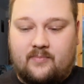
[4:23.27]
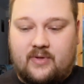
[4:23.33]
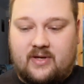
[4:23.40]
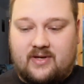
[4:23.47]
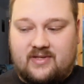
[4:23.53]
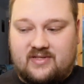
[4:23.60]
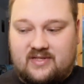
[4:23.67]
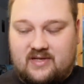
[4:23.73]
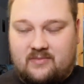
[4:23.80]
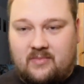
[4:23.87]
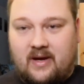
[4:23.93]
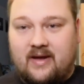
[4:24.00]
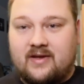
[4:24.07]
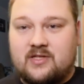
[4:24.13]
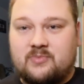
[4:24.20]
Because in
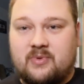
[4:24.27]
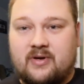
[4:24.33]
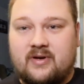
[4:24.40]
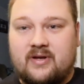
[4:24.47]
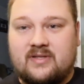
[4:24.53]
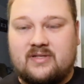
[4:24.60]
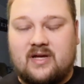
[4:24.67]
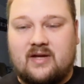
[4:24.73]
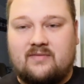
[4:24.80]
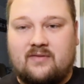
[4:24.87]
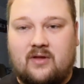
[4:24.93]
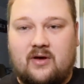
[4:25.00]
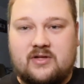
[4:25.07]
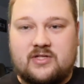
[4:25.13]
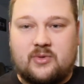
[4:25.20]
my experience, I have
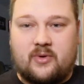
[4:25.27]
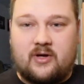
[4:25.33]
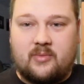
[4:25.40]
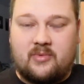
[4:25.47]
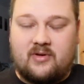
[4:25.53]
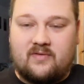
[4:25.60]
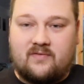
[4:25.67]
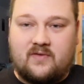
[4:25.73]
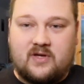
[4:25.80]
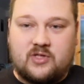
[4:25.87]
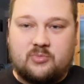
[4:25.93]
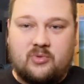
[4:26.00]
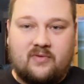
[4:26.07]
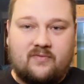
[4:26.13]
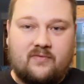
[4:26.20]
lost quite a bit of
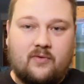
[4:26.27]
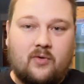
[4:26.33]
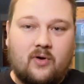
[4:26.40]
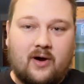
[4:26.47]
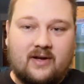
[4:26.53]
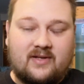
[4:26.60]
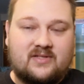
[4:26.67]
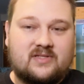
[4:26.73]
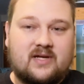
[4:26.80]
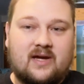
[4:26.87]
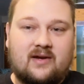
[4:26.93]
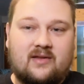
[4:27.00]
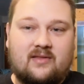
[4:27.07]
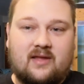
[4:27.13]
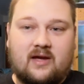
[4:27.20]
fish before I
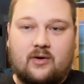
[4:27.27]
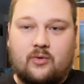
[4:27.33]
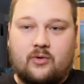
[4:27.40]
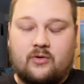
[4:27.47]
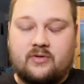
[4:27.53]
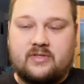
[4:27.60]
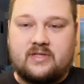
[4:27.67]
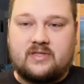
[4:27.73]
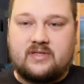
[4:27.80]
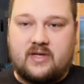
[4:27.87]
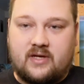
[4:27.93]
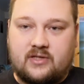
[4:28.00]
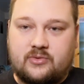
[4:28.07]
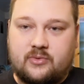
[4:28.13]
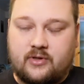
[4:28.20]
decided that quarantine
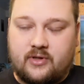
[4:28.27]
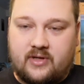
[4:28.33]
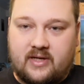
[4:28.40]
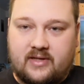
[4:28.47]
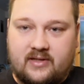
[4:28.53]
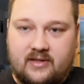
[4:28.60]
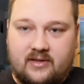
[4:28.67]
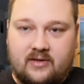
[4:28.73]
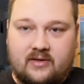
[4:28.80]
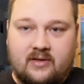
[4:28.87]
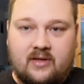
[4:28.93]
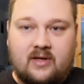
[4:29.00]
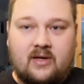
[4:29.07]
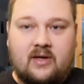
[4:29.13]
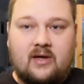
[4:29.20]
tanks were a good idea.
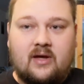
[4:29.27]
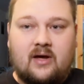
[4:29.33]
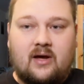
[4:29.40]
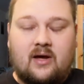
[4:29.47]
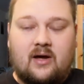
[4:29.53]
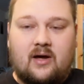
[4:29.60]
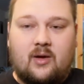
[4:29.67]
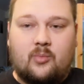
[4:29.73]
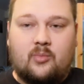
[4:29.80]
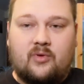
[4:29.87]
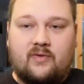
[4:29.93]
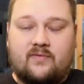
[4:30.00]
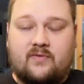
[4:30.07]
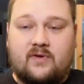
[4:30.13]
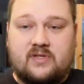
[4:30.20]

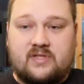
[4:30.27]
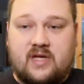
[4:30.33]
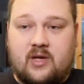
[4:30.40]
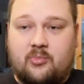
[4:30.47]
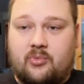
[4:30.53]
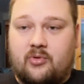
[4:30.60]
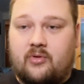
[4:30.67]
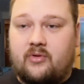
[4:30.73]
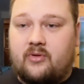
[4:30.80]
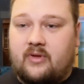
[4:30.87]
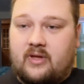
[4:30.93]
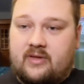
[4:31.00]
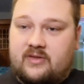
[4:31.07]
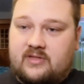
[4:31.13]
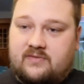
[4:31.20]
For example,
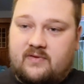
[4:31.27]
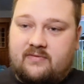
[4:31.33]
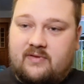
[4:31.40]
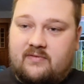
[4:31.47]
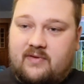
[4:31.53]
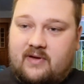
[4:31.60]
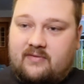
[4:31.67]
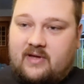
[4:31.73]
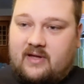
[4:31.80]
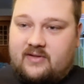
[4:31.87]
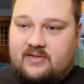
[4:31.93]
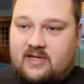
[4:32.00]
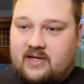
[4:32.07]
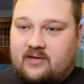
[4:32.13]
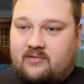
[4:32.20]
this
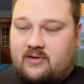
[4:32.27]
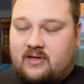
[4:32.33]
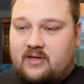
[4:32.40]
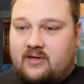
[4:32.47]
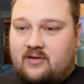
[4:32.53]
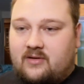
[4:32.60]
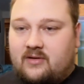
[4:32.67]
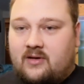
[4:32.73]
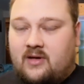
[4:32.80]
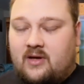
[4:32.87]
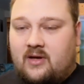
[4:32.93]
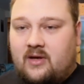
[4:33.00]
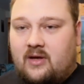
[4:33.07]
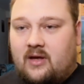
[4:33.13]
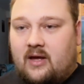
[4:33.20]
55-gallon tank right here,
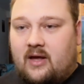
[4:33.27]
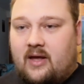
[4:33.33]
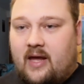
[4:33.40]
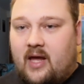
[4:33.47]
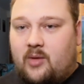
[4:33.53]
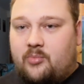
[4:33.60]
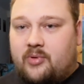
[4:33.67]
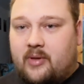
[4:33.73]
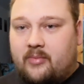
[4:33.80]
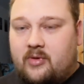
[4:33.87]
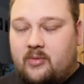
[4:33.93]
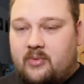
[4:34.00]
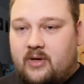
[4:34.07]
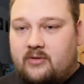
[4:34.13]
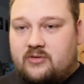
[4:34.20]
I had
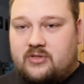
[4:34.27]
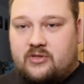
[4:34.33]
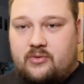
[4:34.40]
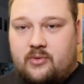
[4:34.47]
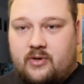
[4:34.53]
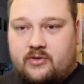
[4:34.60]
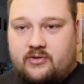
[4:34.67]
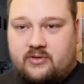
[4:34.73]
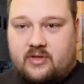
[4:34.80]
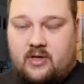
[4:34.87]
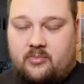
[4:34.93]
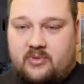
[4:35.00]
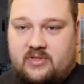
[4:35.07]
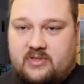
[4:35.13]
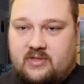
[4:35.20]
probably about 200
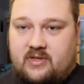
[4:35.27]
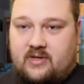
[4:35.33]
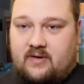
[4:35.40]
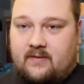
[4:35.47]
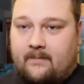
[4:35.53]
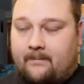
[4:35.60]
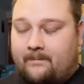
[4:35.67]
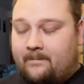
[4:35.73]
guppies in here.